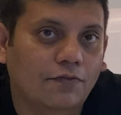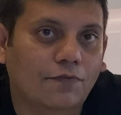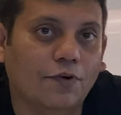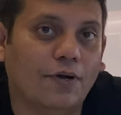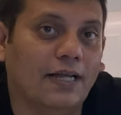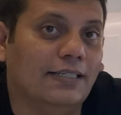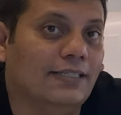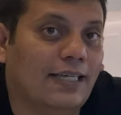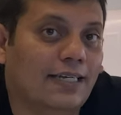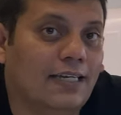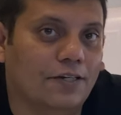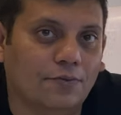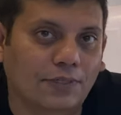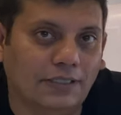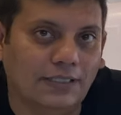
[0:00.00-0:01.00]
For
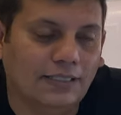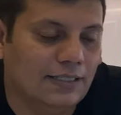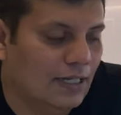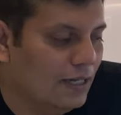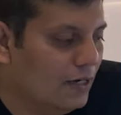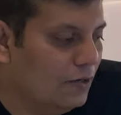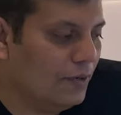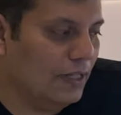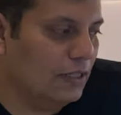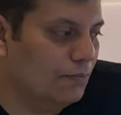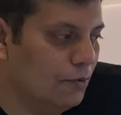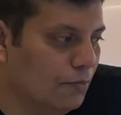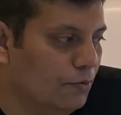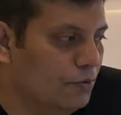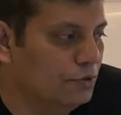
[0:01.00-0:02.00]
aesthetic reasons, look at the
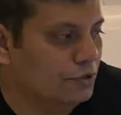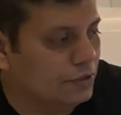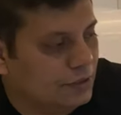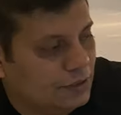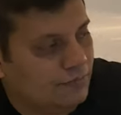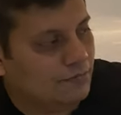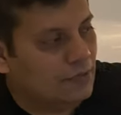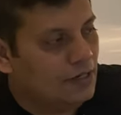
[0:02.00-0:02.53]
proportions.